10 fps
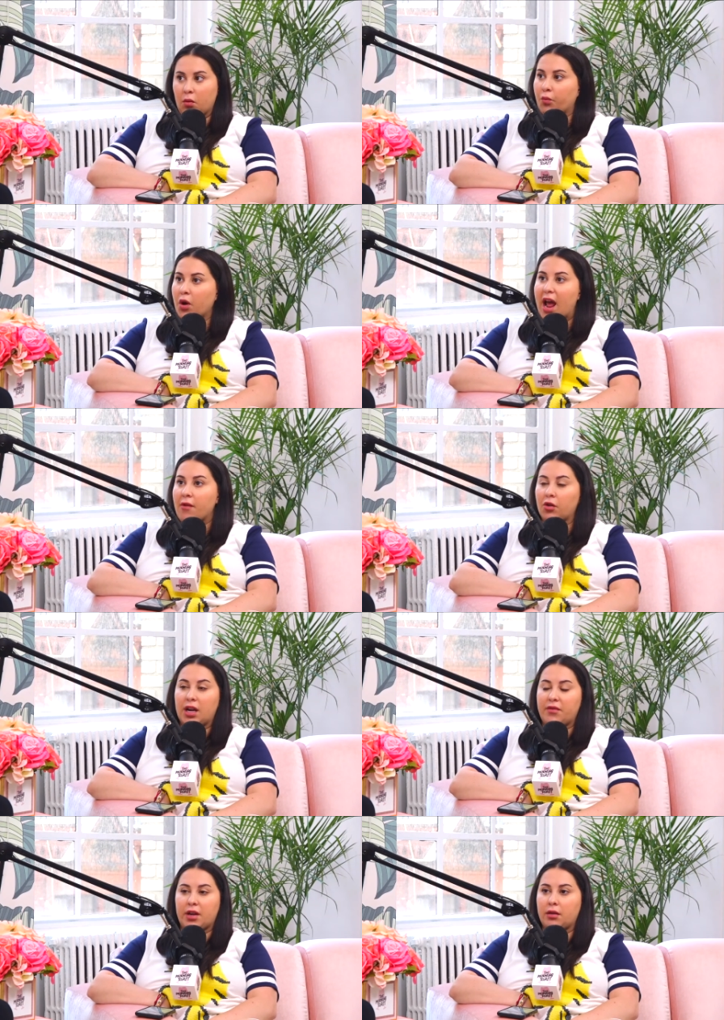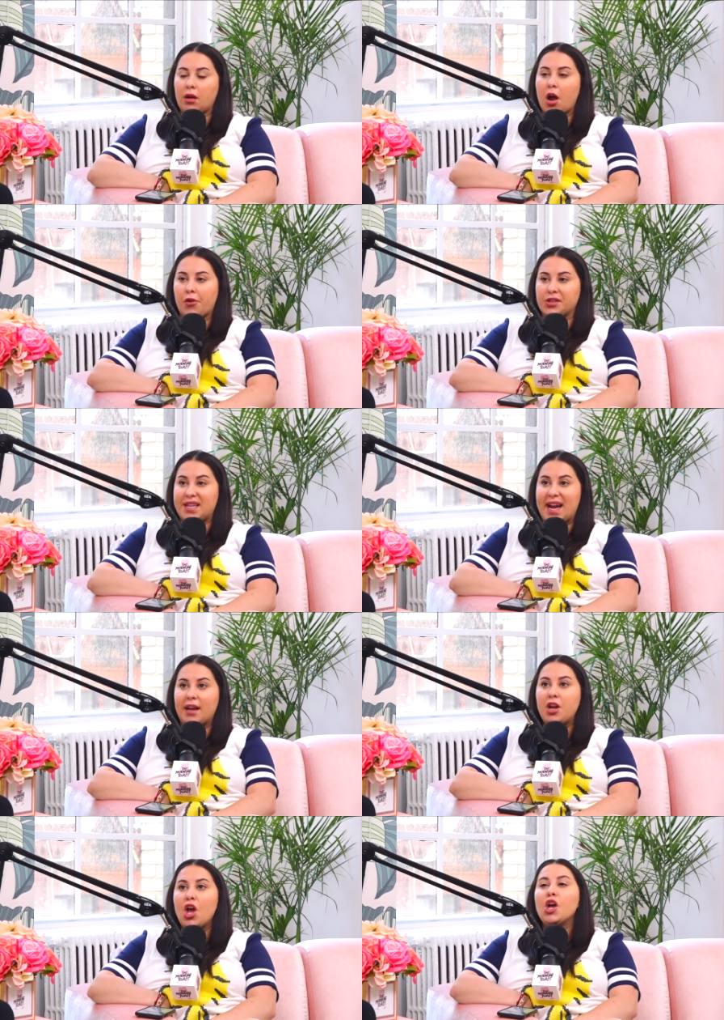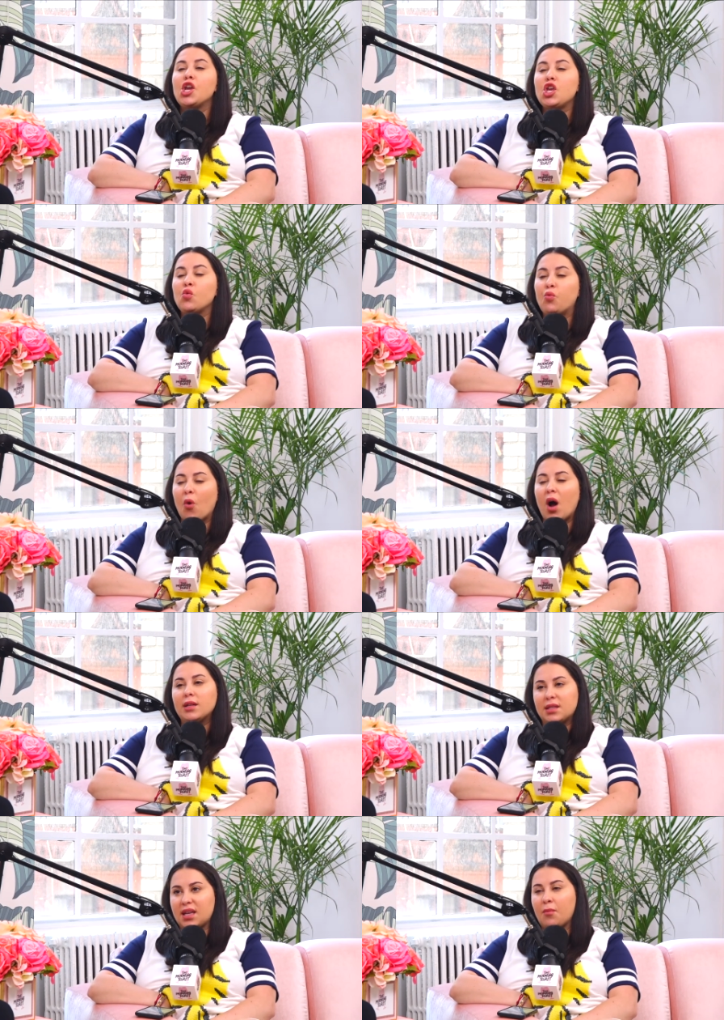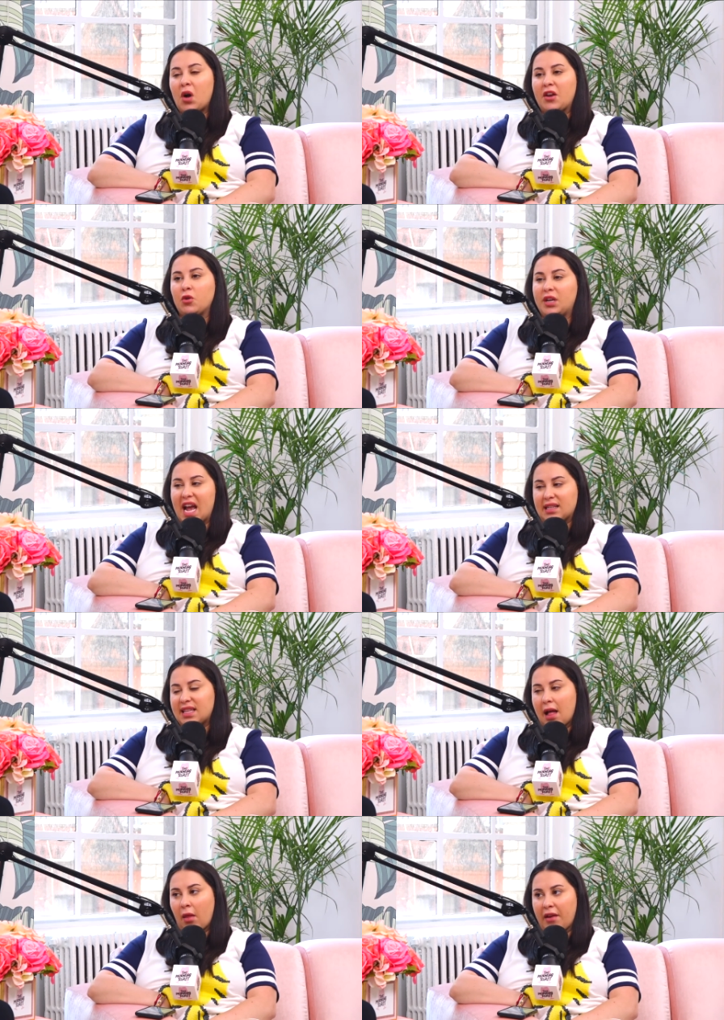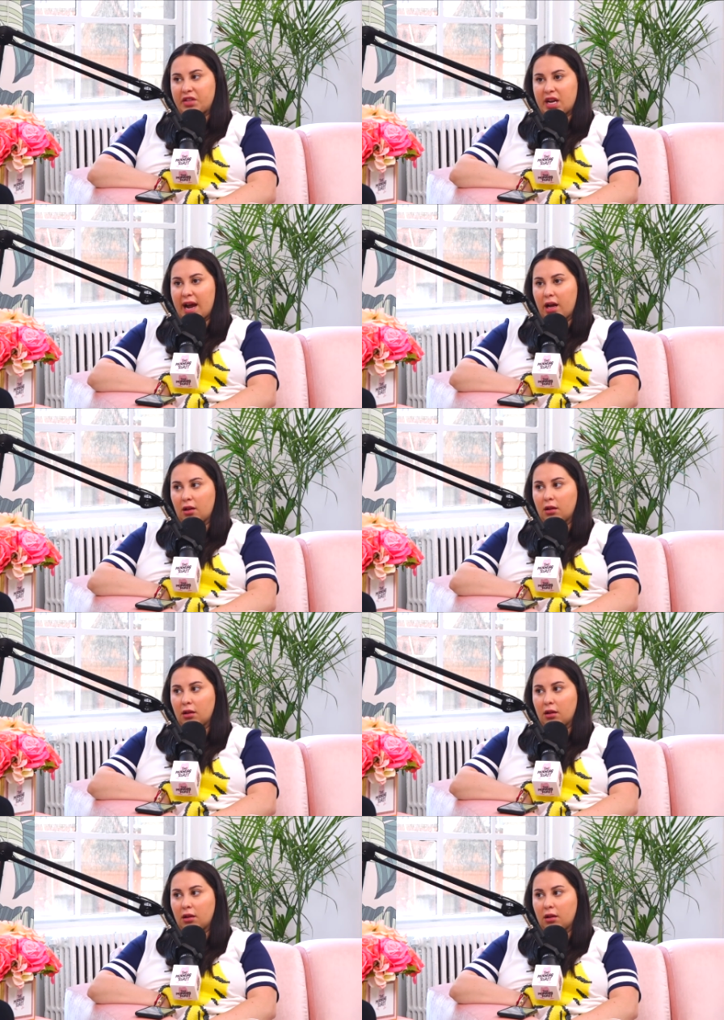won't ever even understand, you want someone who gets that lifestyle.